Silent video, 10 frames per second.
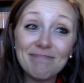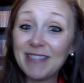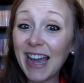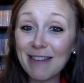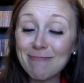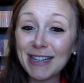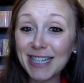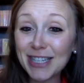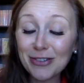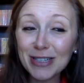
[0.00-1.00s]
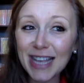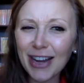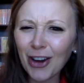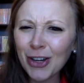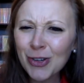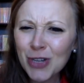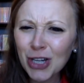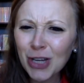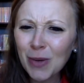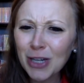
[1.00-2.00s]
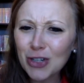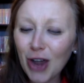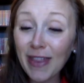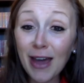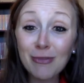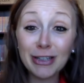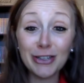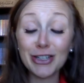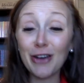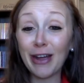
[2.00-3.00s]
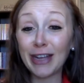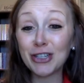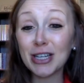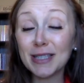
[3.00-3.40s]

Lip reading: yeah, my sister was like, are you sure you want to try that when you're so anxious?